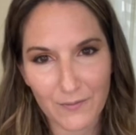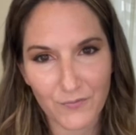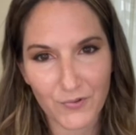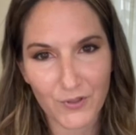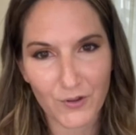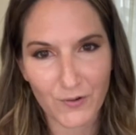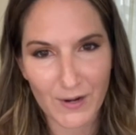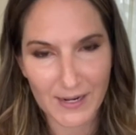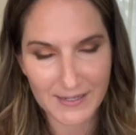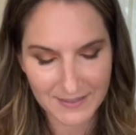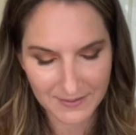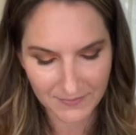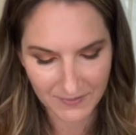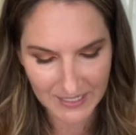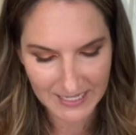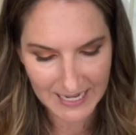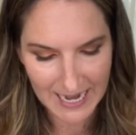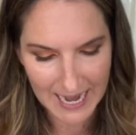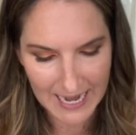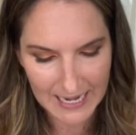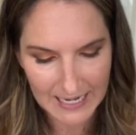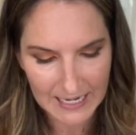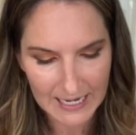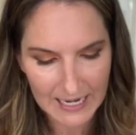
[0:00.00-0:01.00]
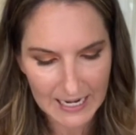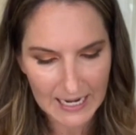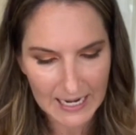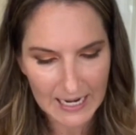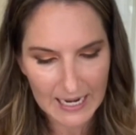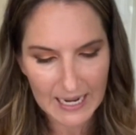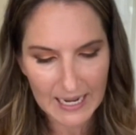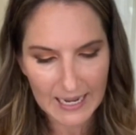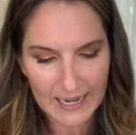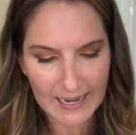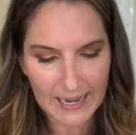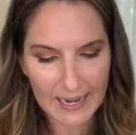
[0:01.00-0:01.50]
for the rest of the day.
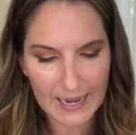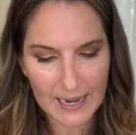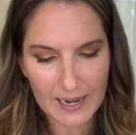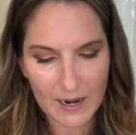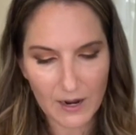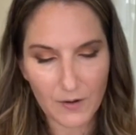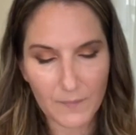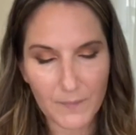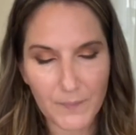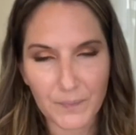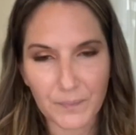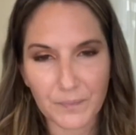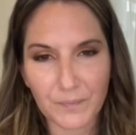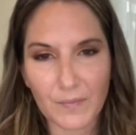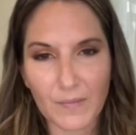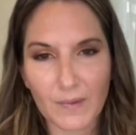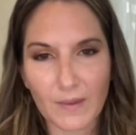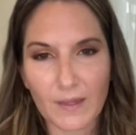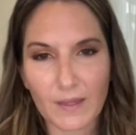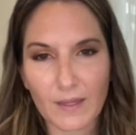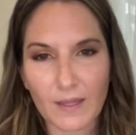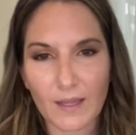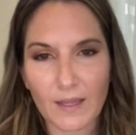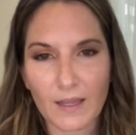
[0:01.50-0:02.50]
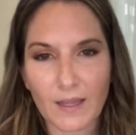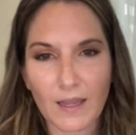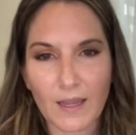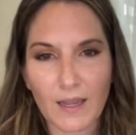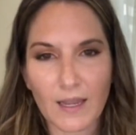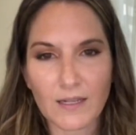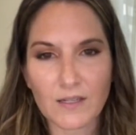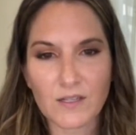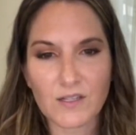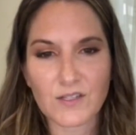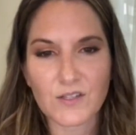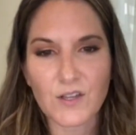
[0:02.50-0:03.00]

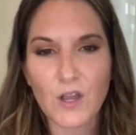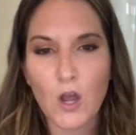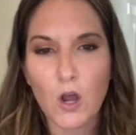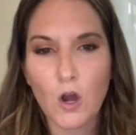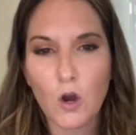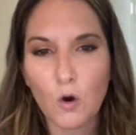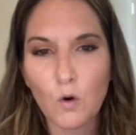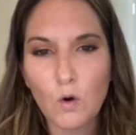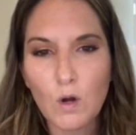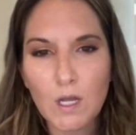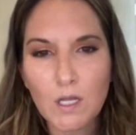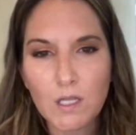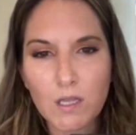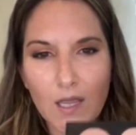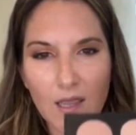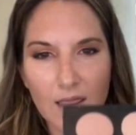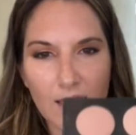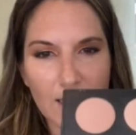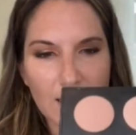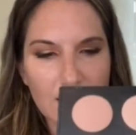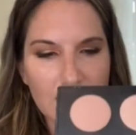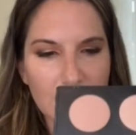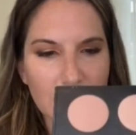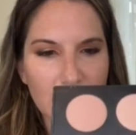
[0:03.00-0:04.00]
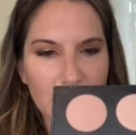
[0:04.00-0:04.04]
And so this is